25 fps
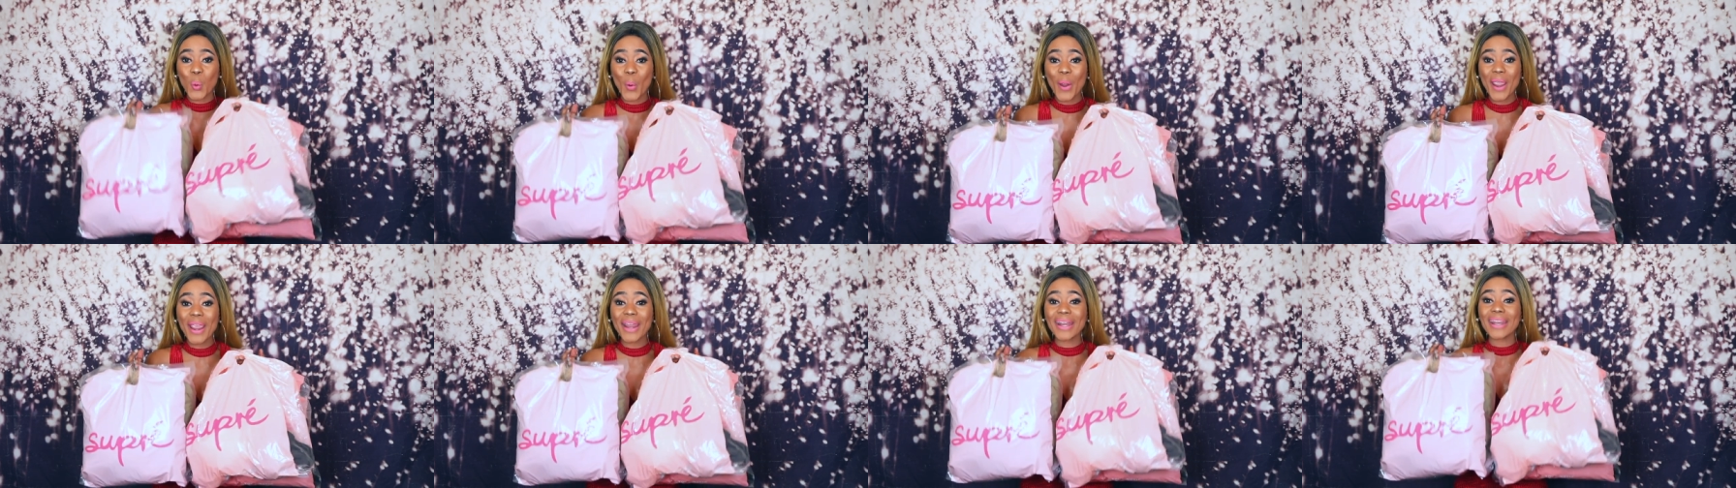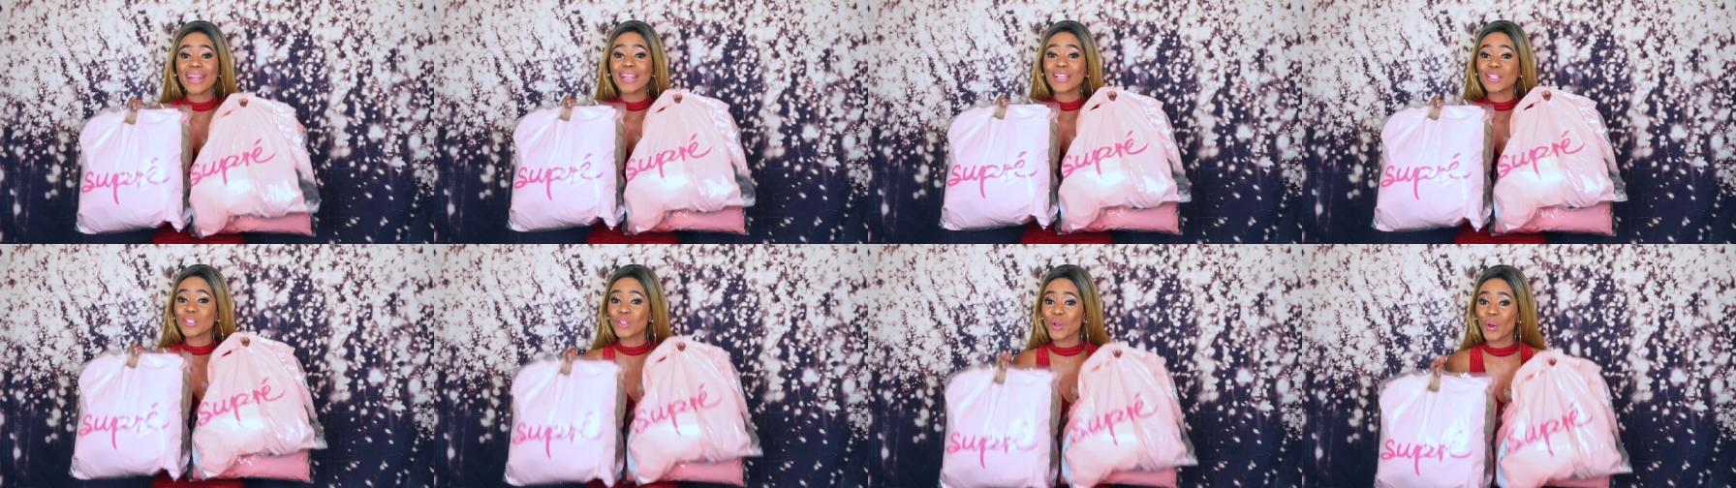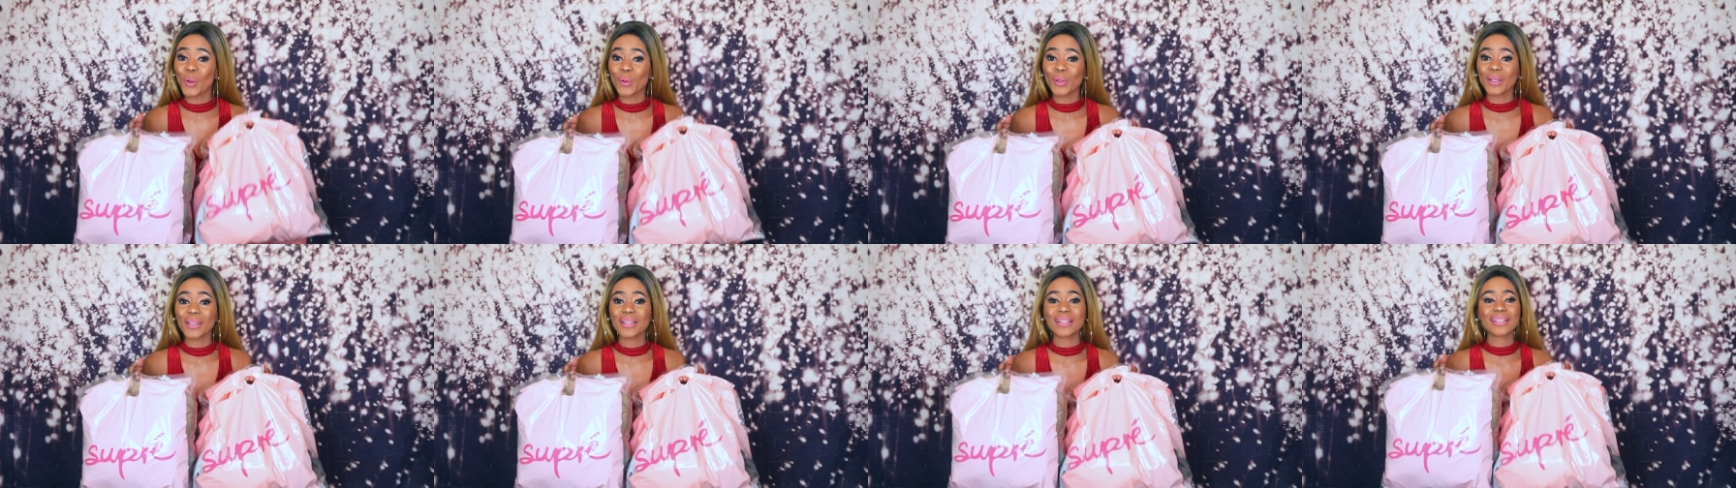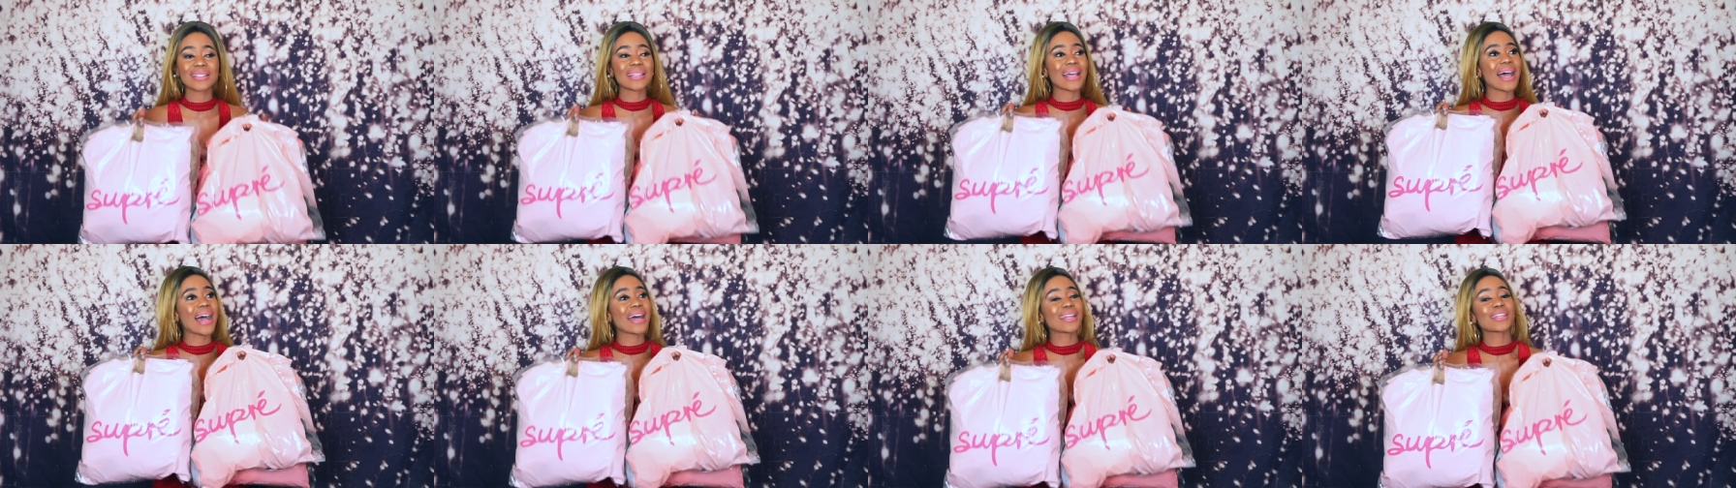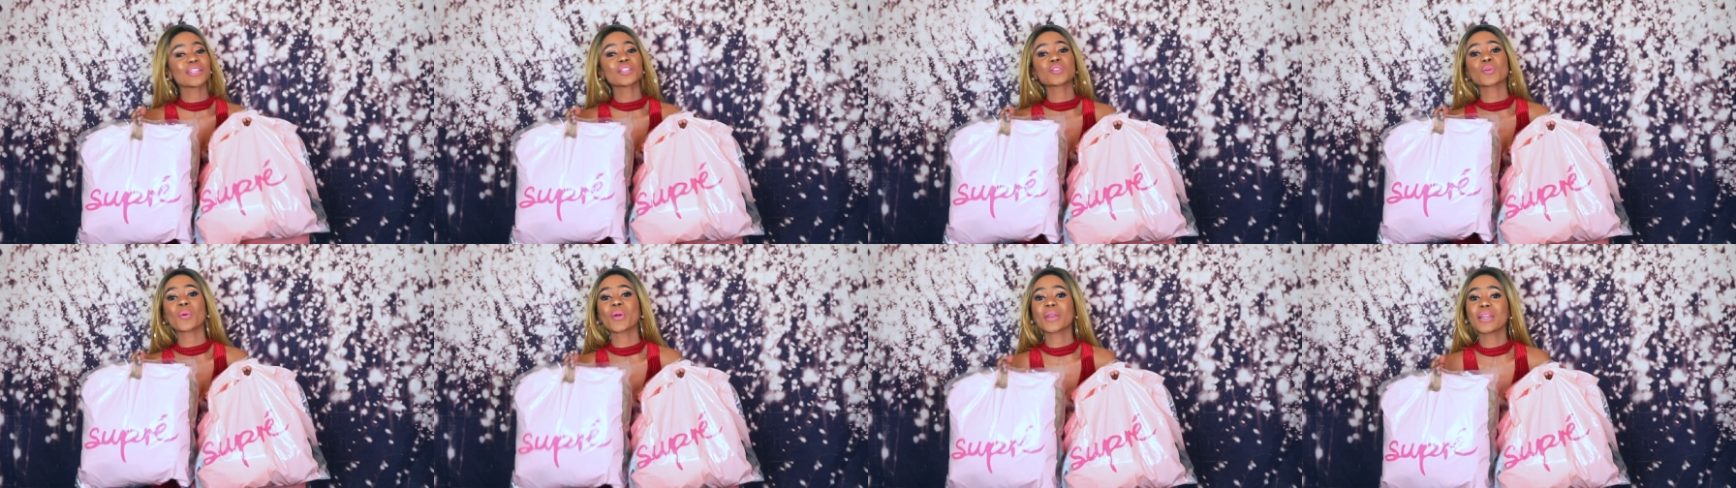$20, under
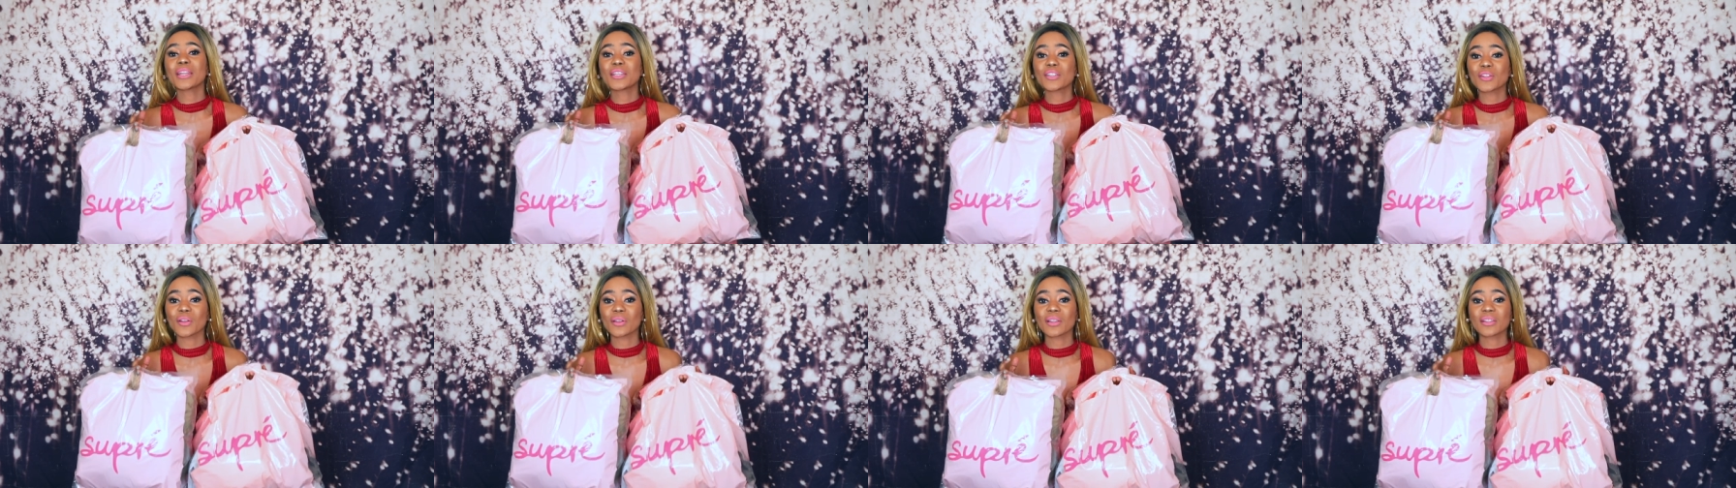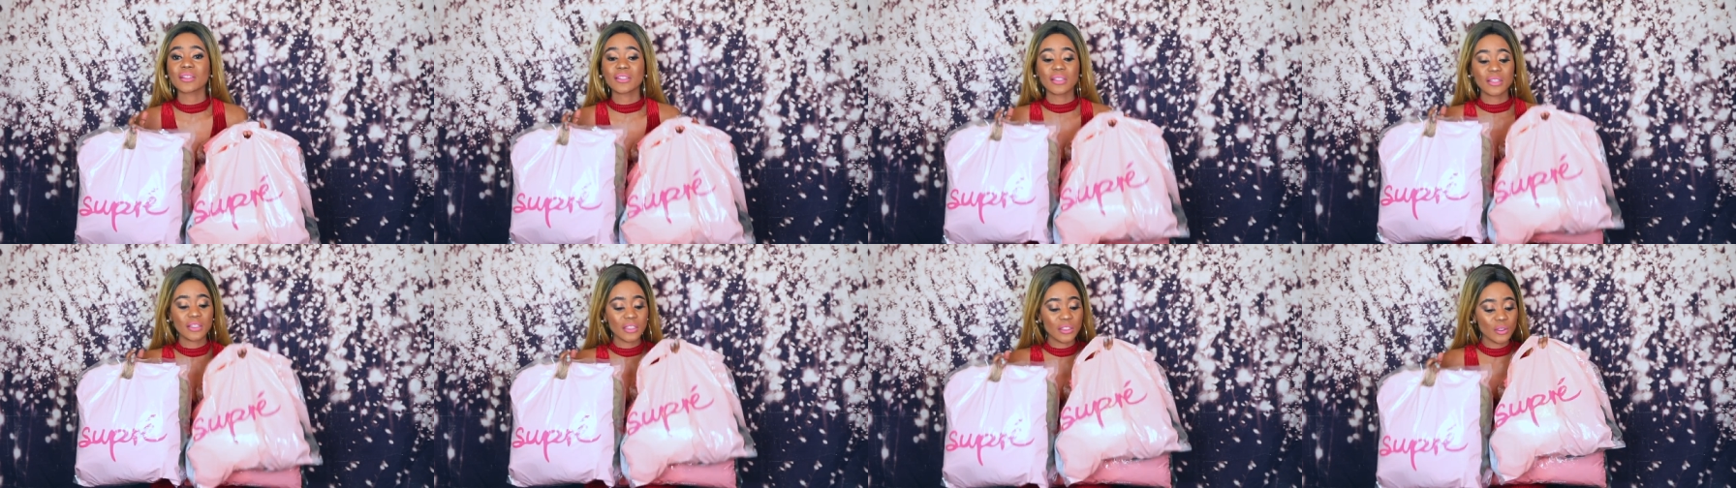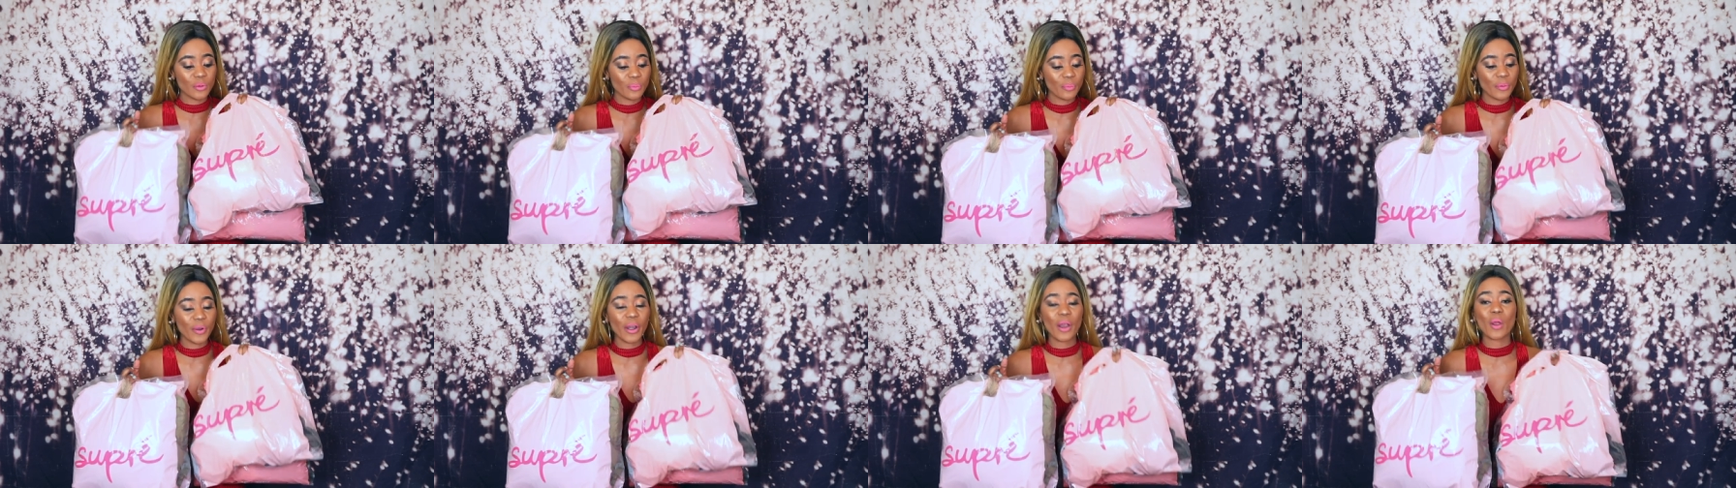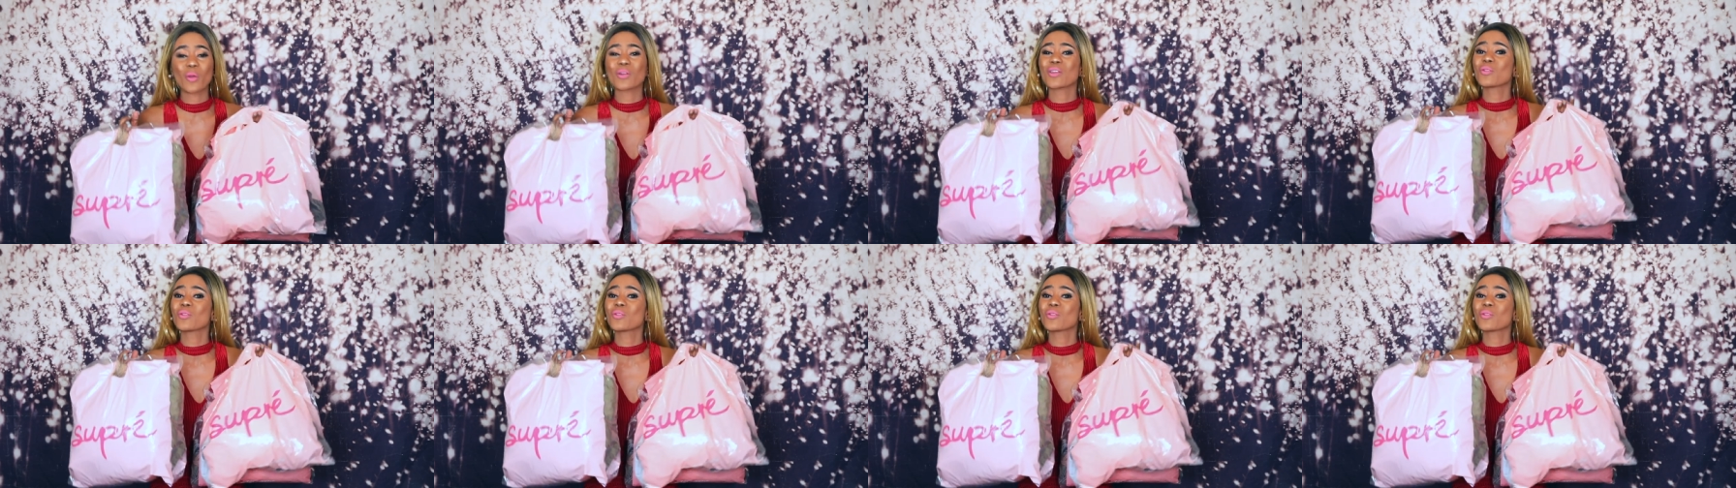$20 in Supre.